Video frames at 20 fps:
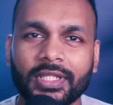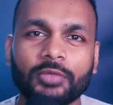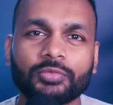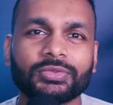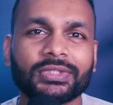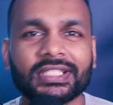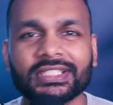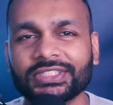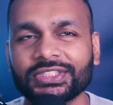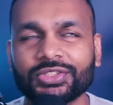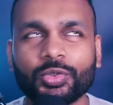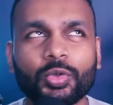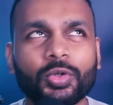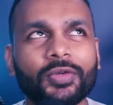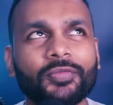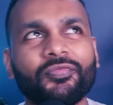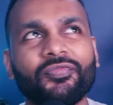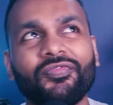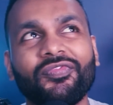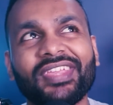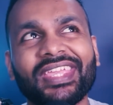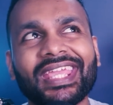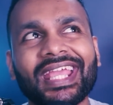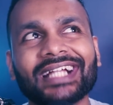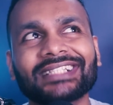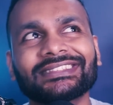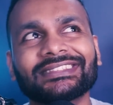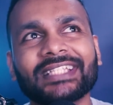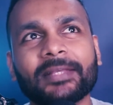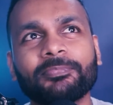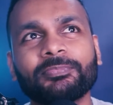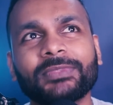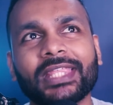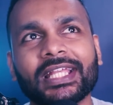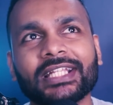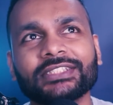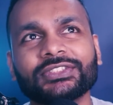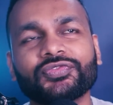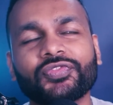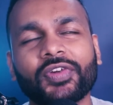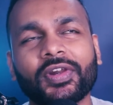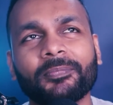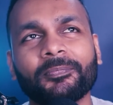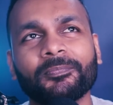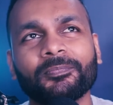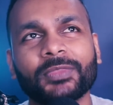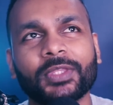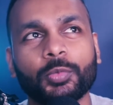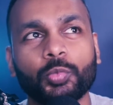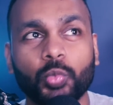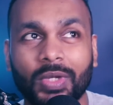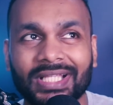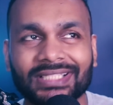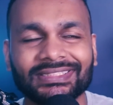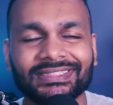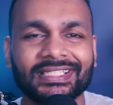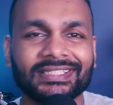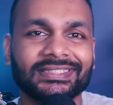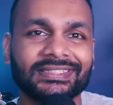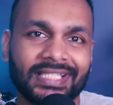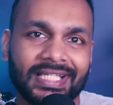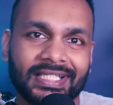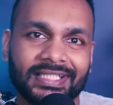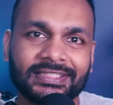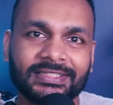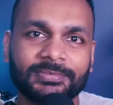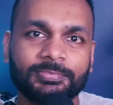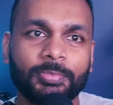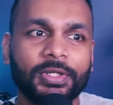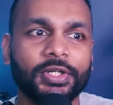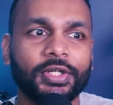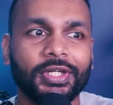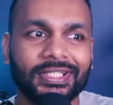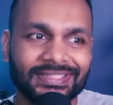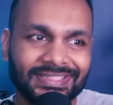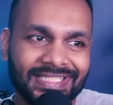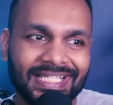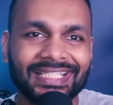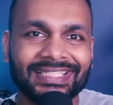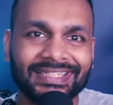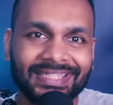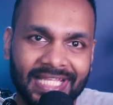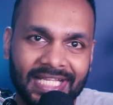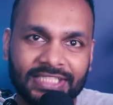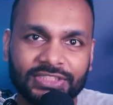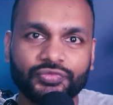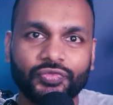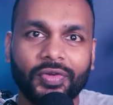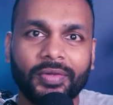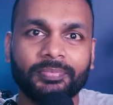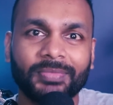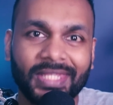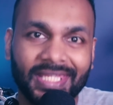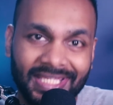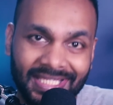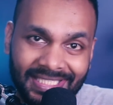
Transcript: Now, this whole we accept things from the West as science but reject things from the